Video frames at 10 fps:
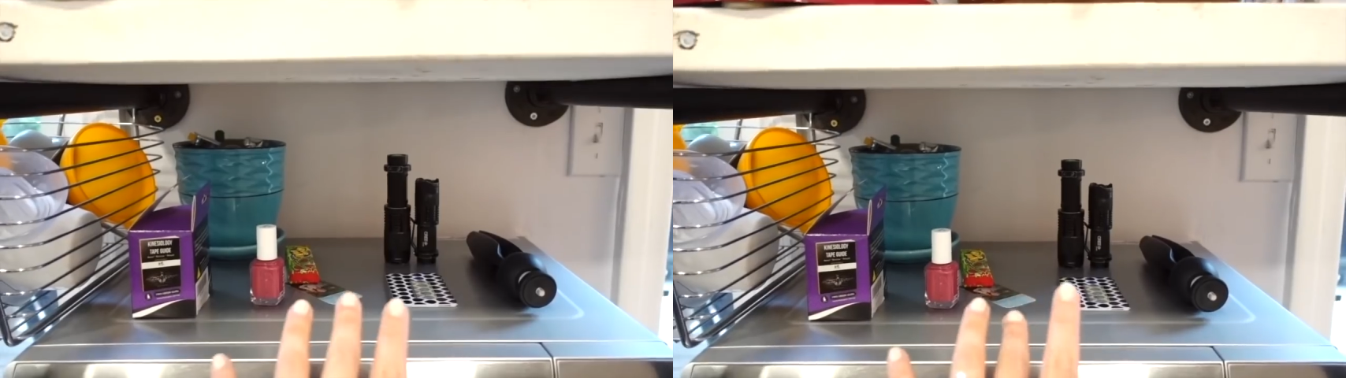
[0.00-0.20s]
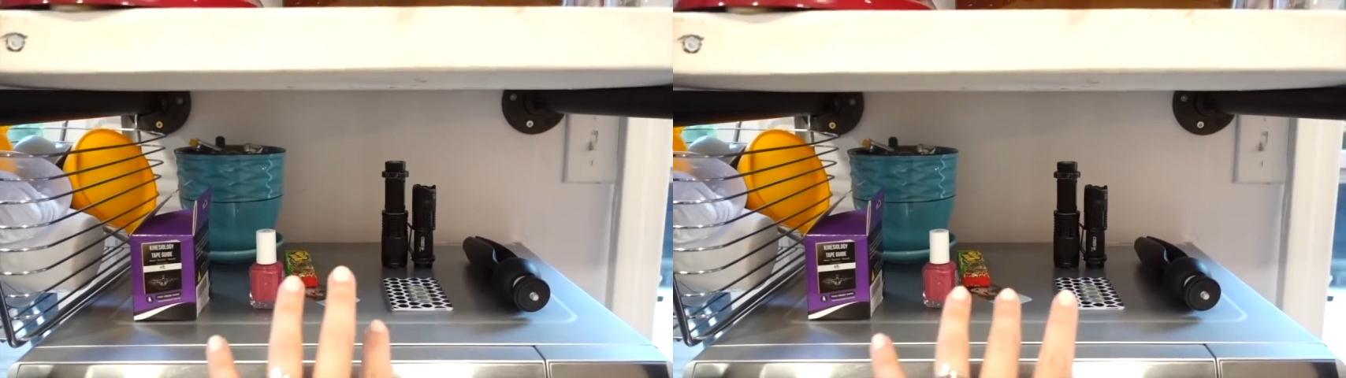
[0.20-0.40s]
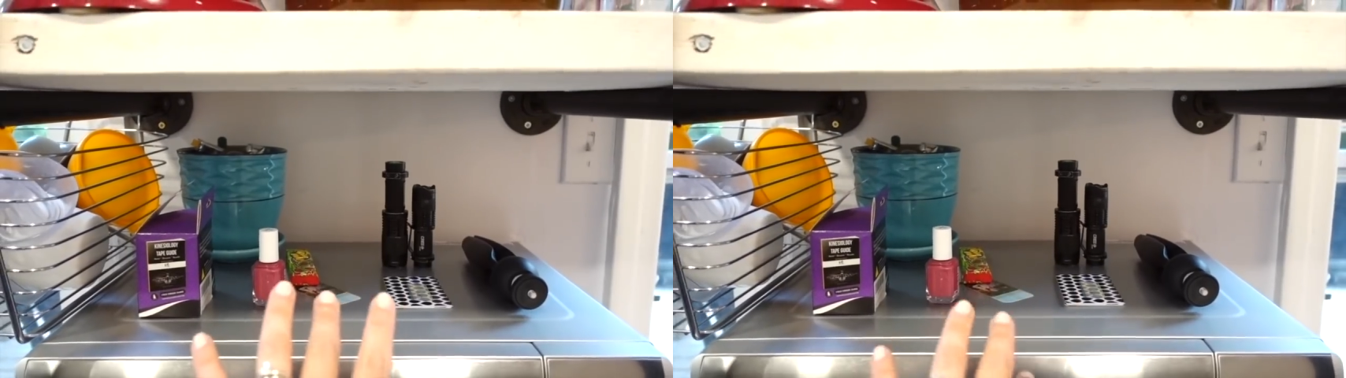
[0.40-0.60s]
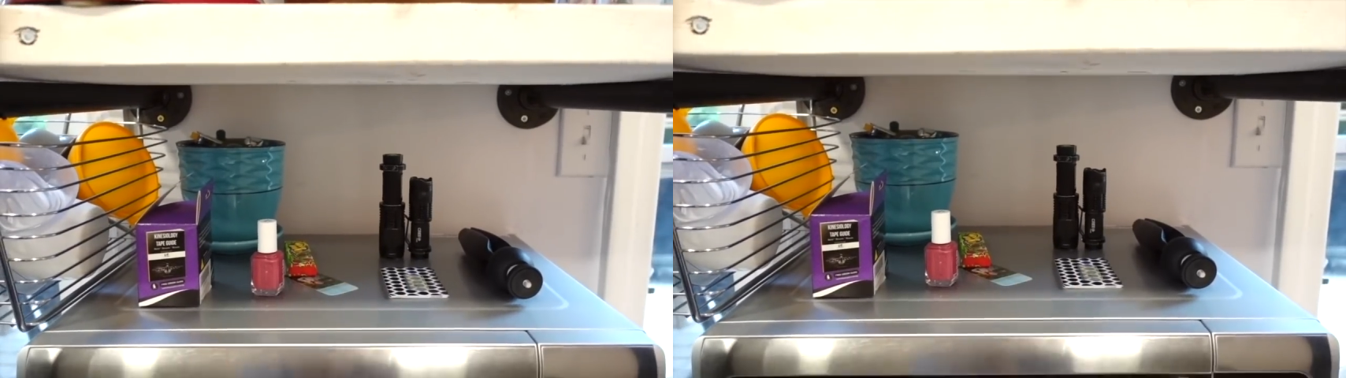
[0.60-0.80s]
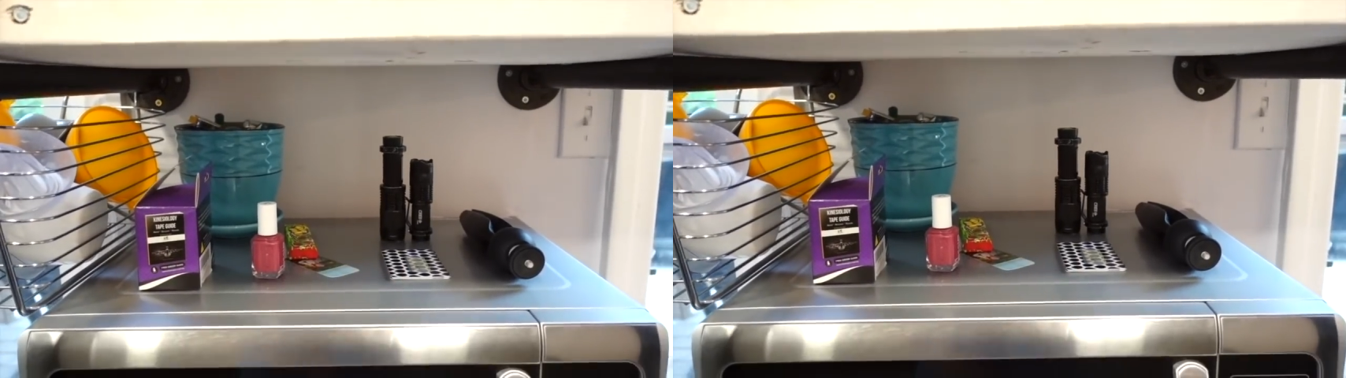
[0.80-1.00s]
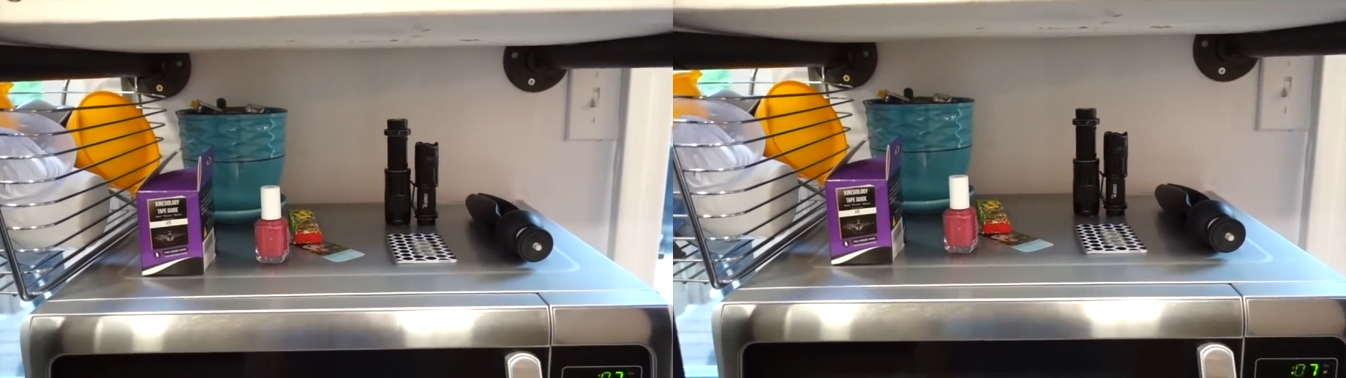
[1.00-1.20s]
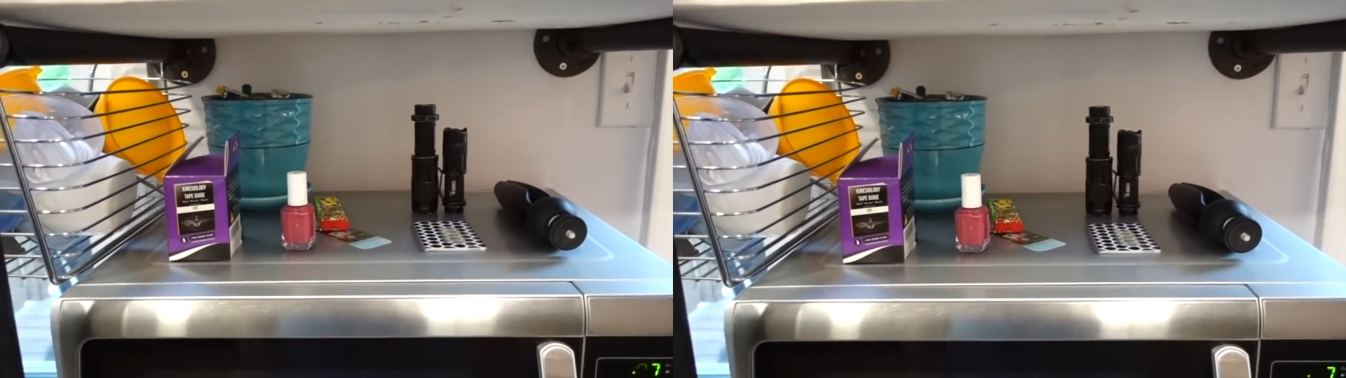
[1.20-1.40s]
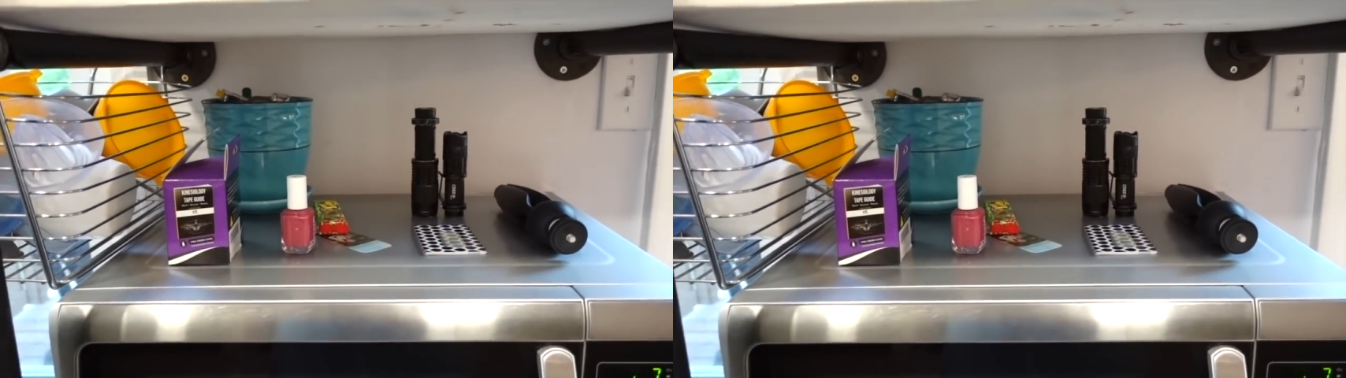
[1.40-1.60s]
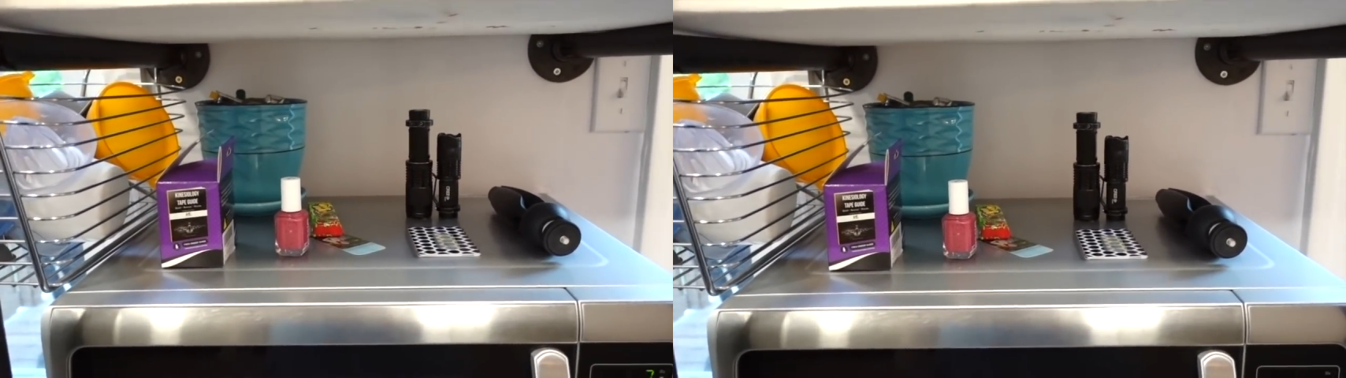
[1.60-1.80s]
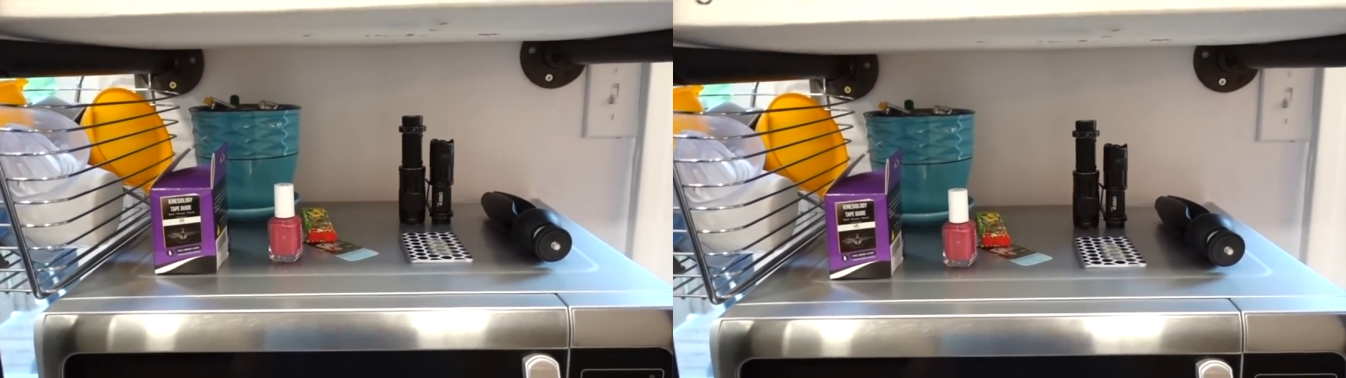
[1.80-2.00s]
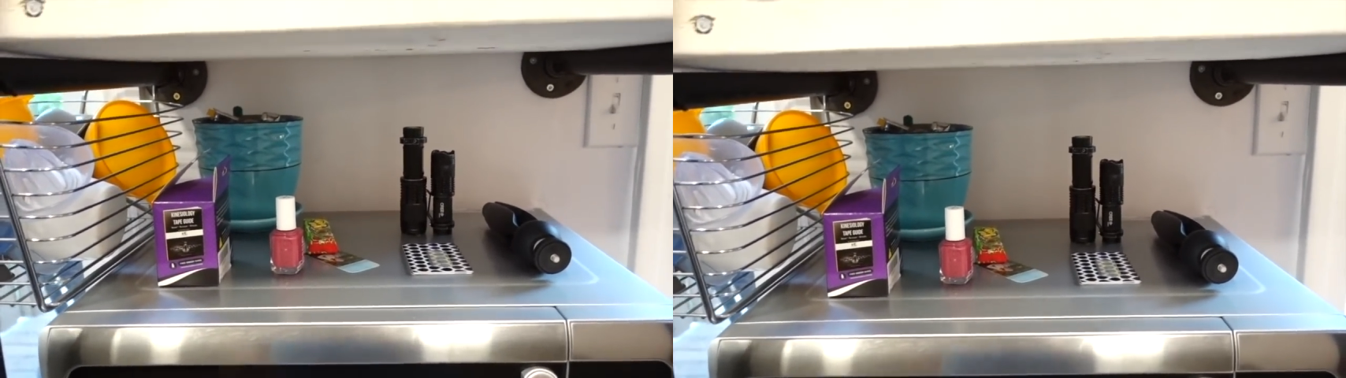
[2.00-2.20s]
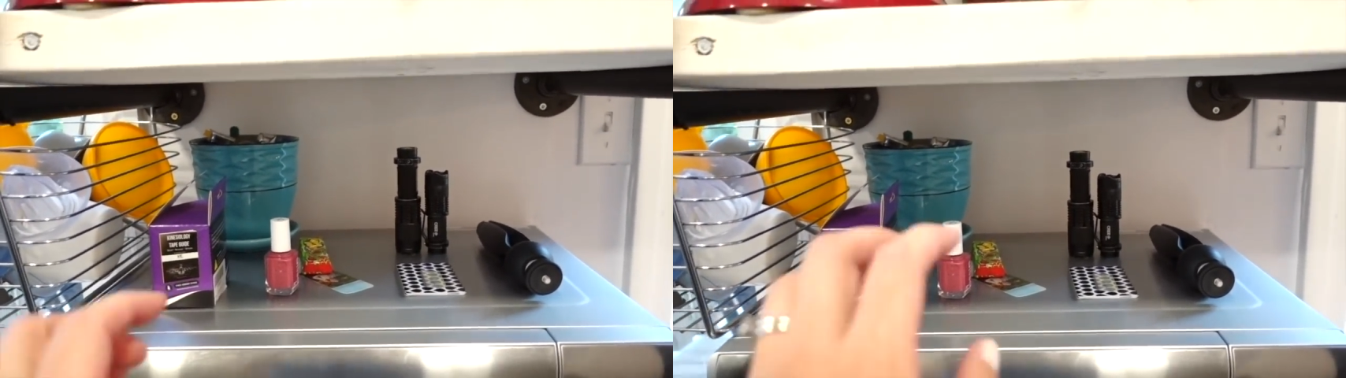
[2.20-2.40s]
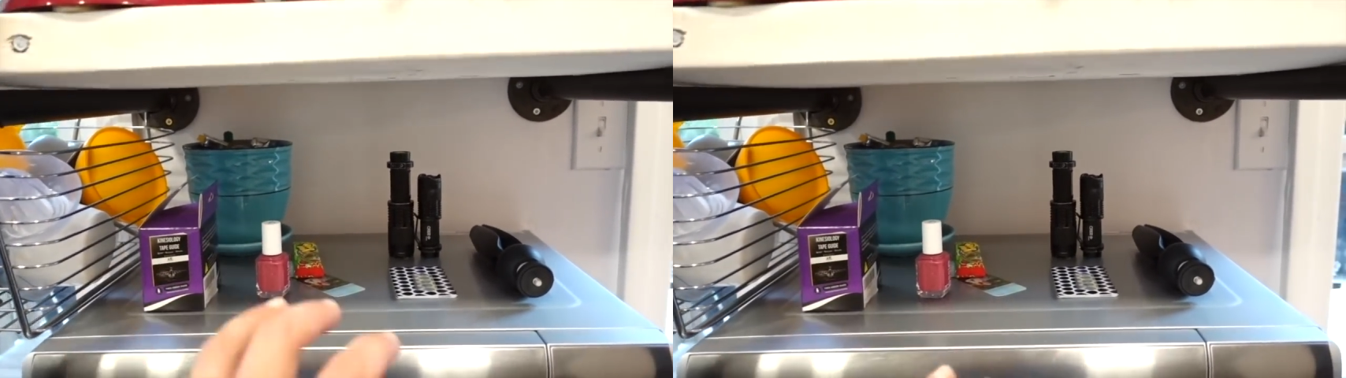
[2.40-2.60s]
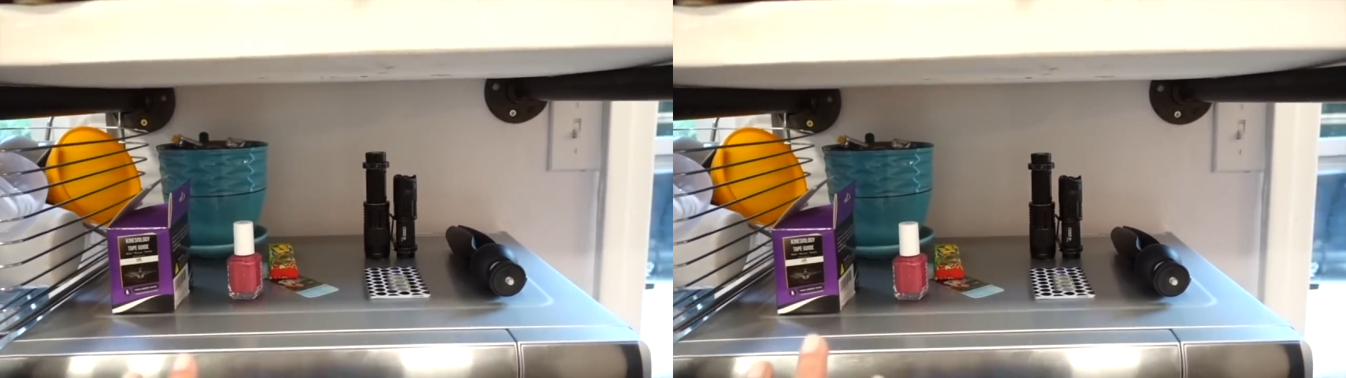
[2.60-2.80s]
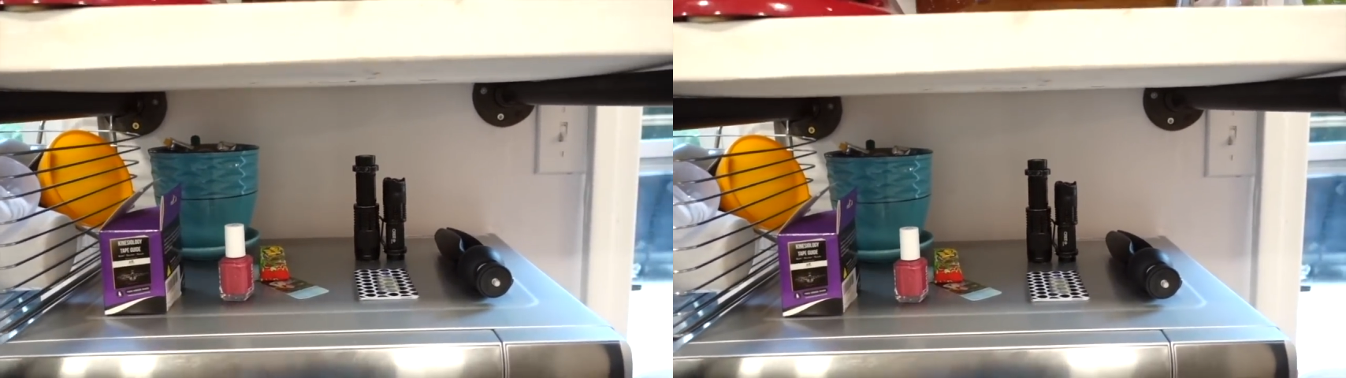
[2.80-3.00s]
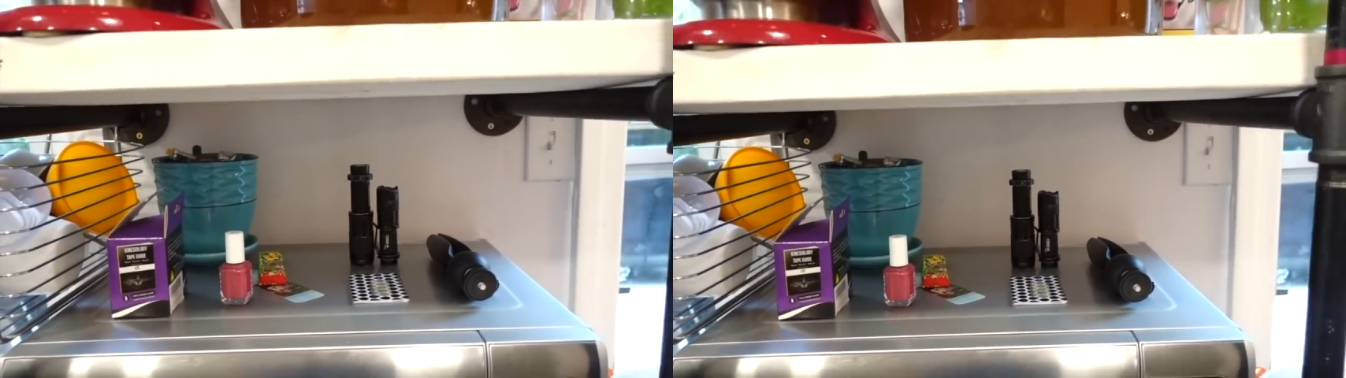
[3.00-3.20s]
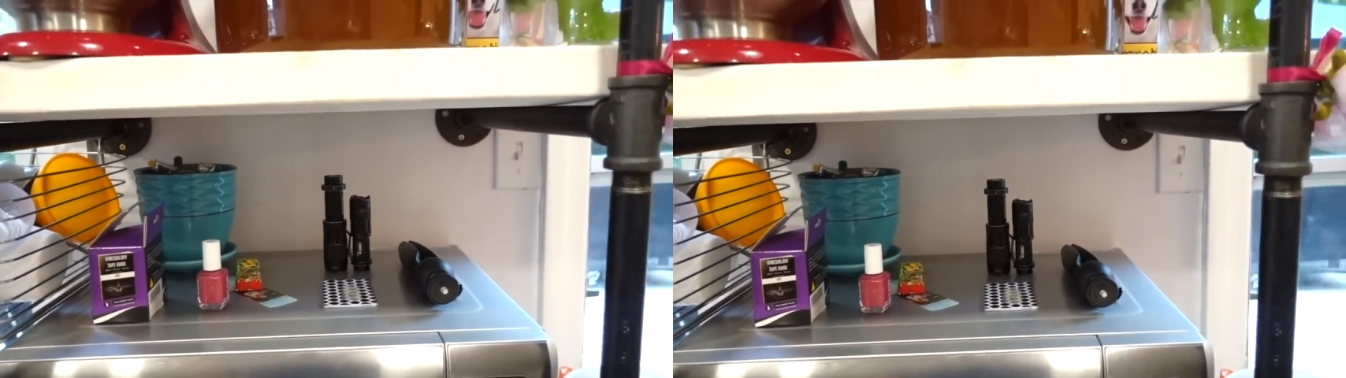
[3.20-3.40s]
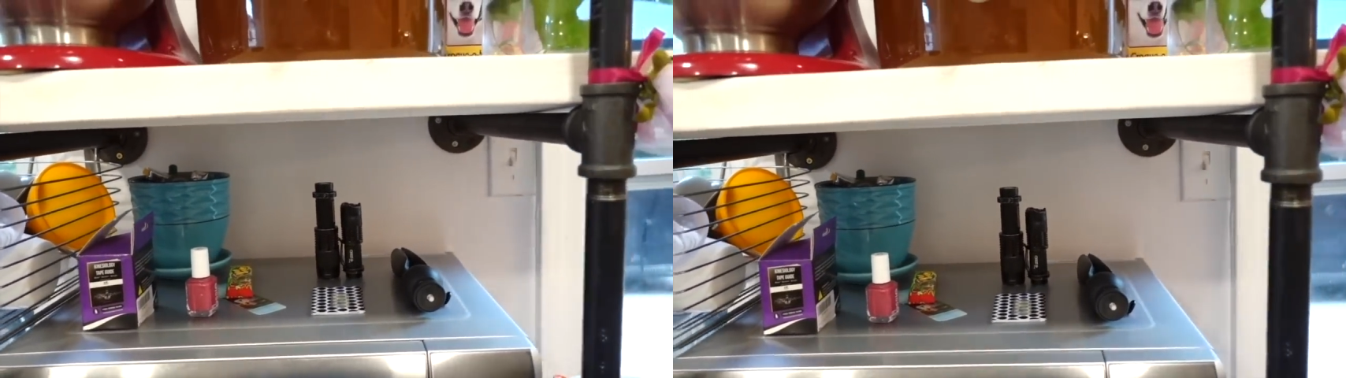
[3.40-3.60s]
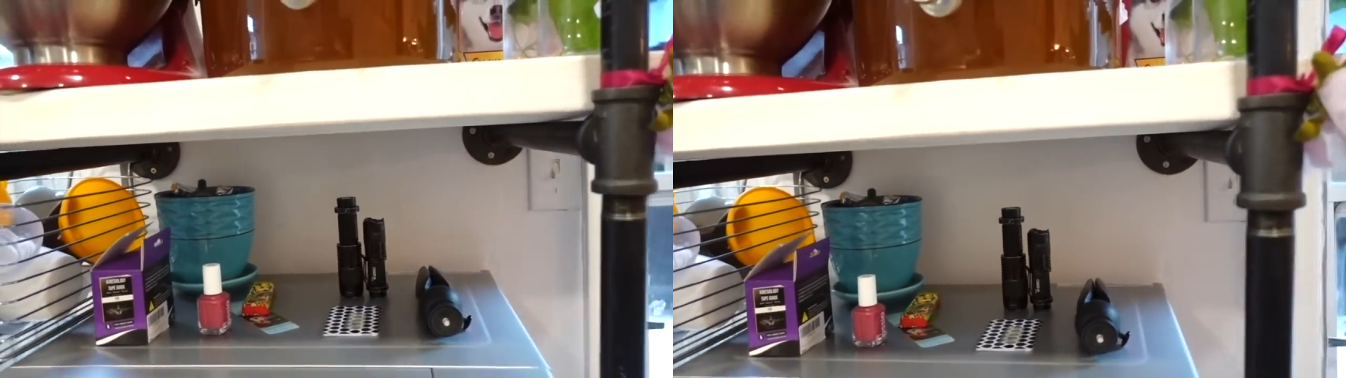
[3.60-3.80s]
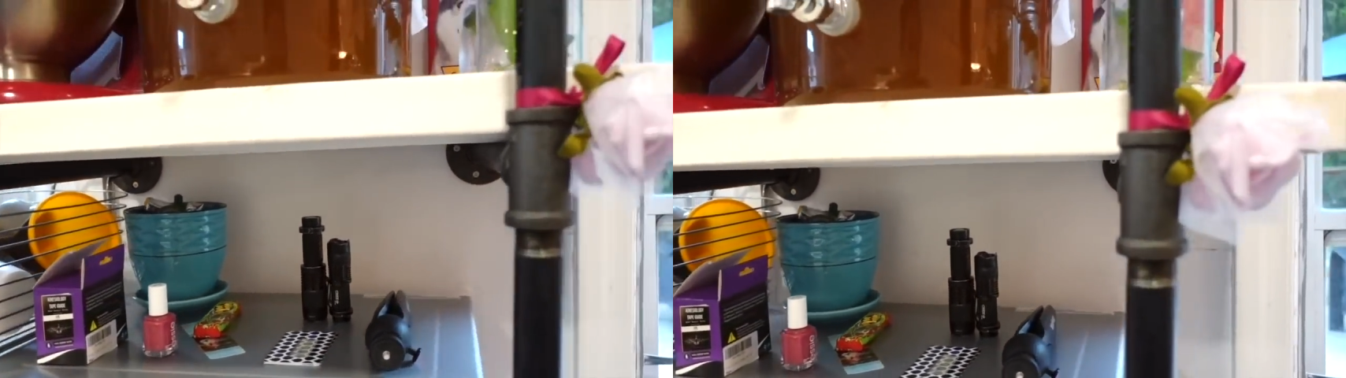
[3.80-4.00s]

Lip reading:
Nobody's mouth can be seen.